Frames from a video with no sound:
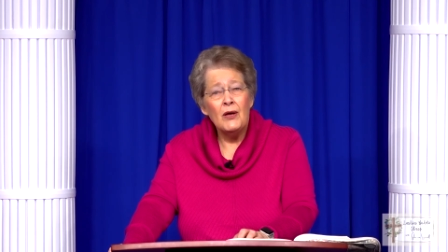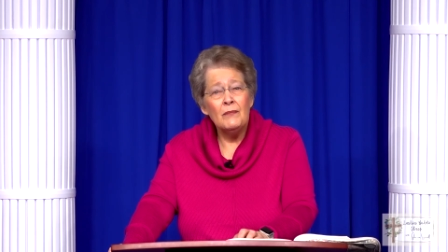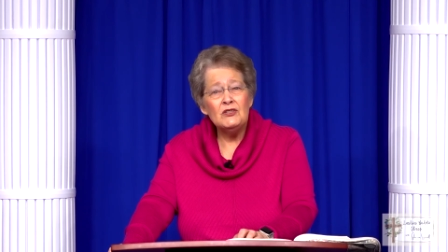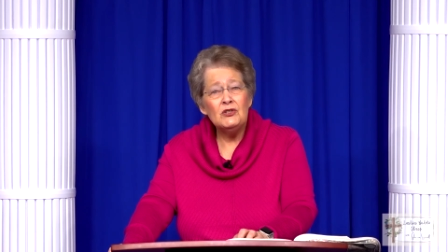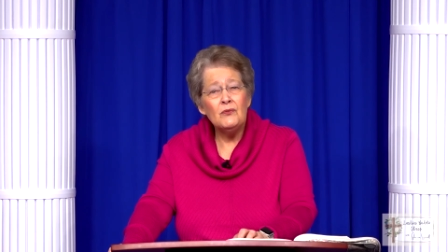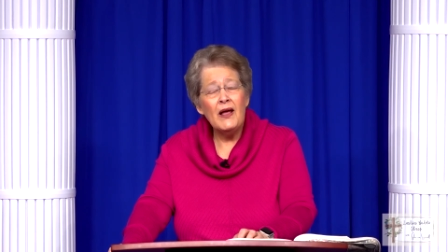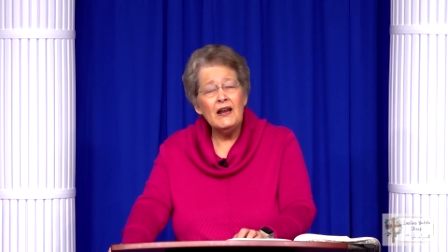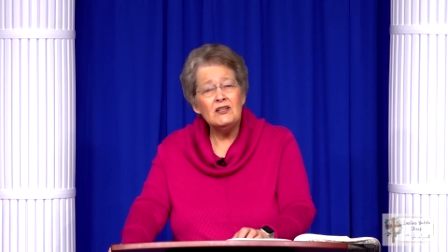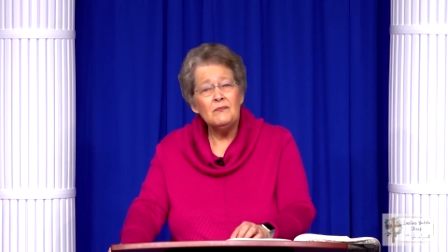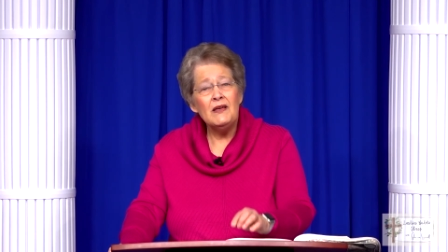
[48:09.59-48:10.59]
but she ran
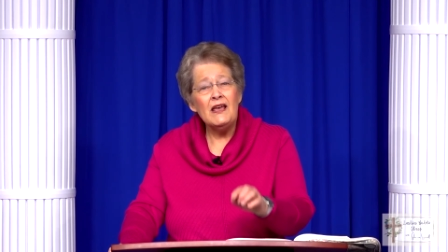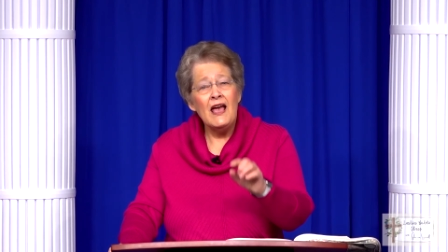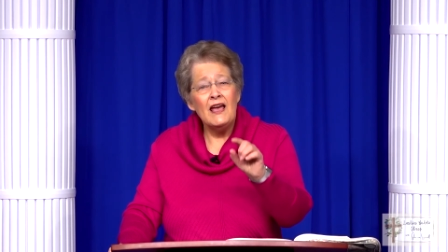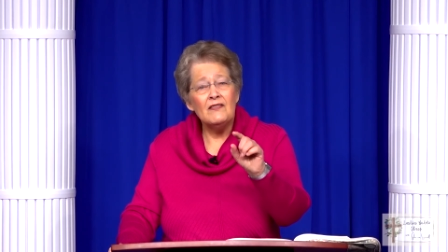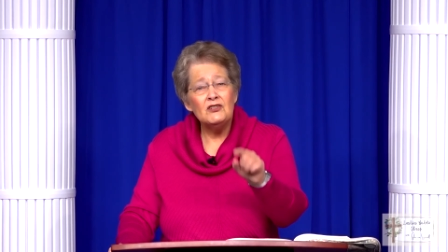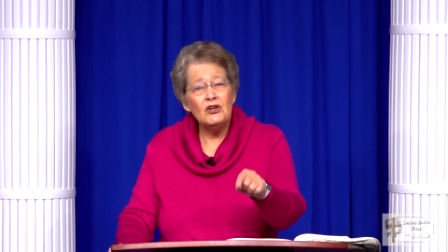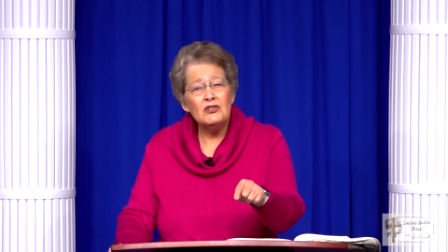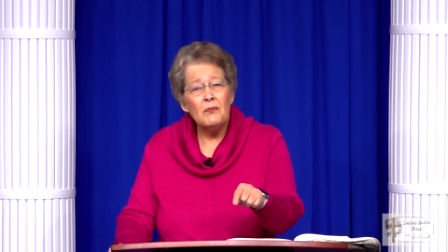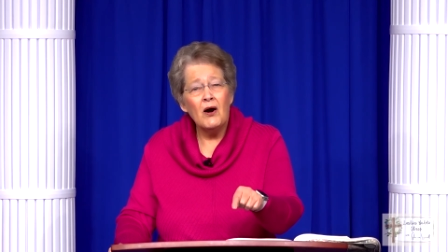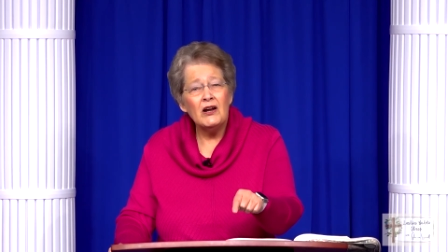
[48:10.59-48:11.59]
into me in the
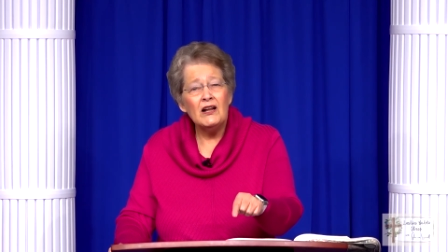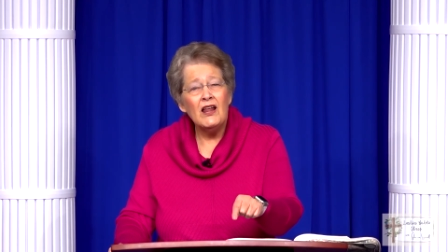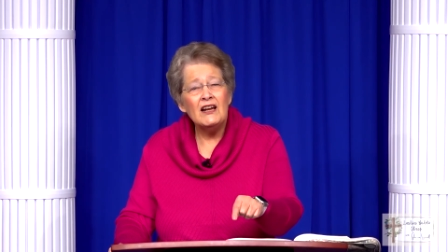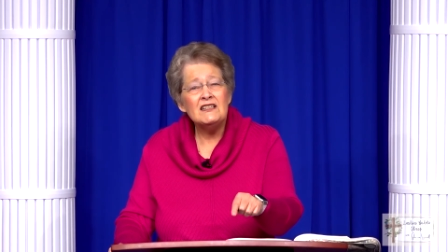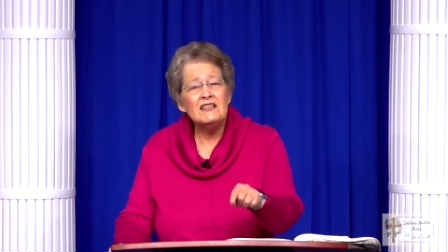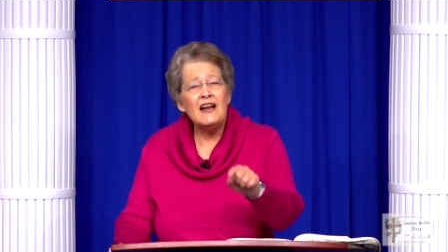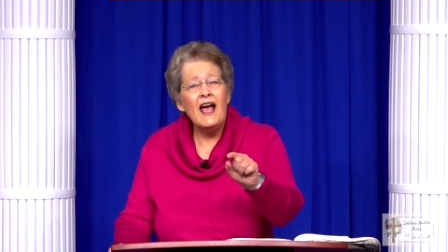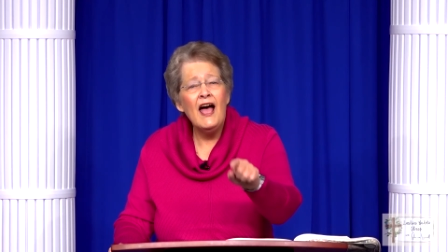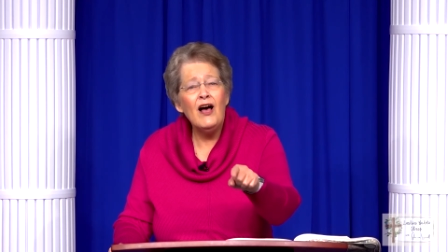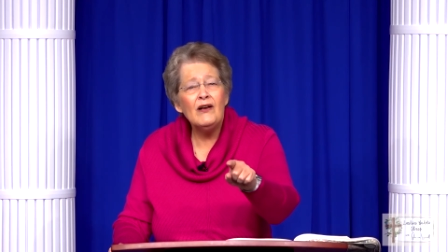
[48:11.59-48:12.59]
church parking lot and said,
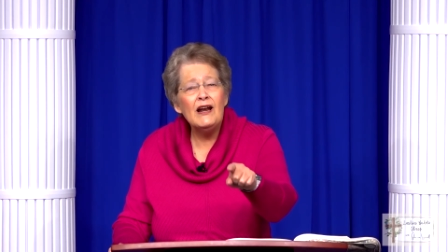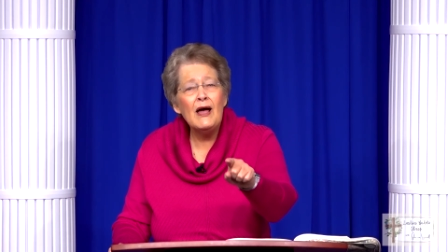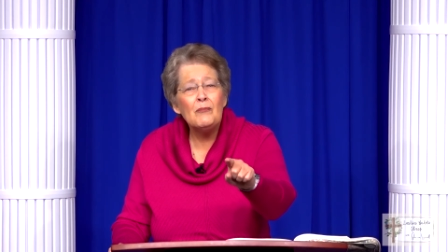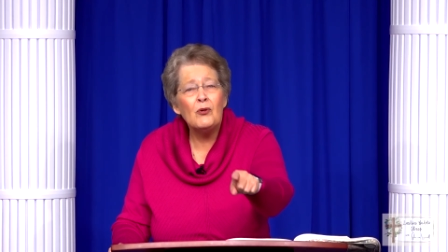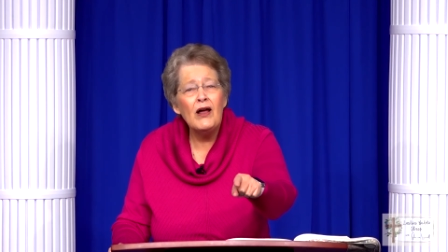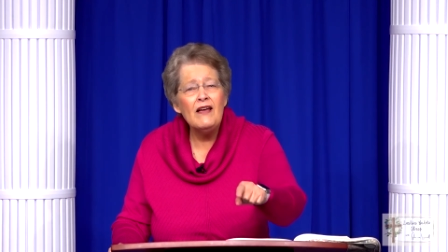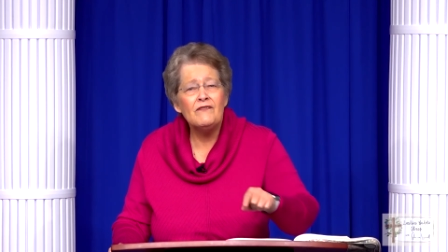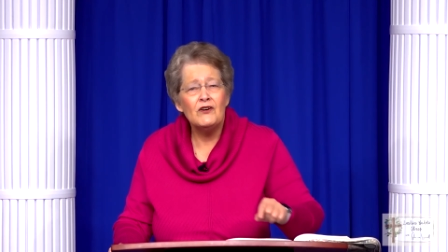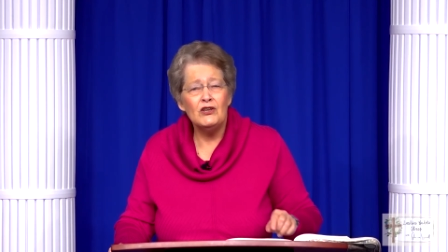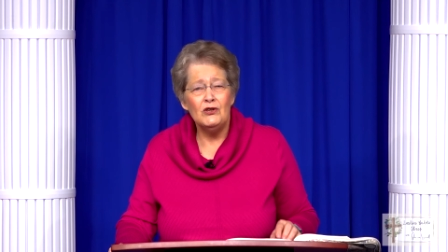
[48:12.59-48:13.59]
How can I pray
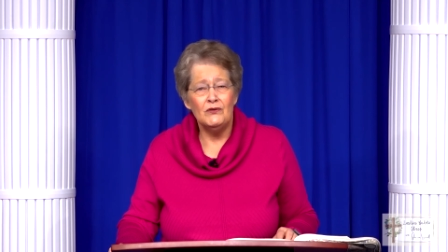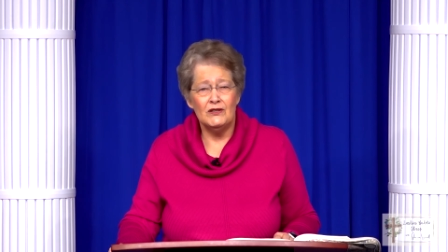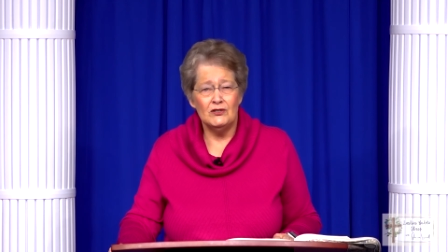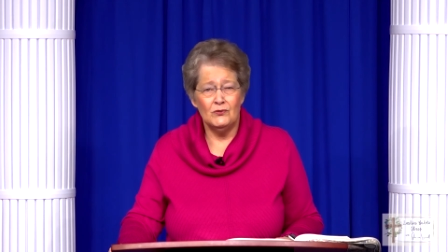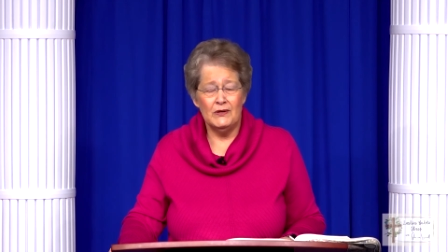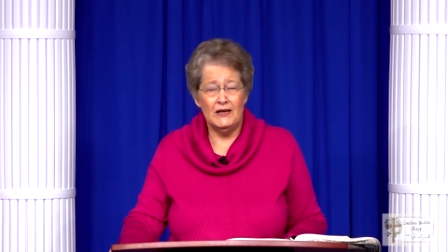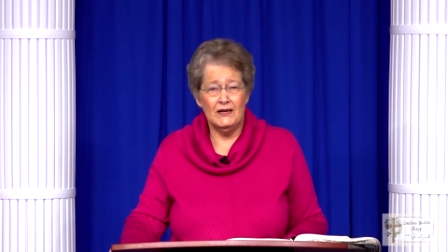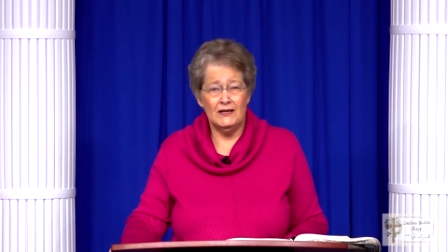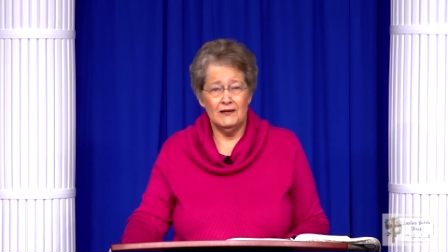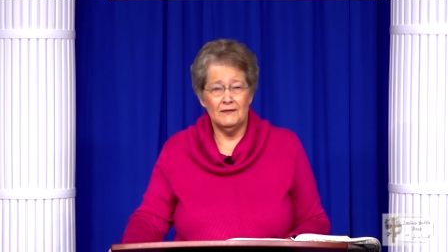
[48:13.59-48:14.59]
for you this week?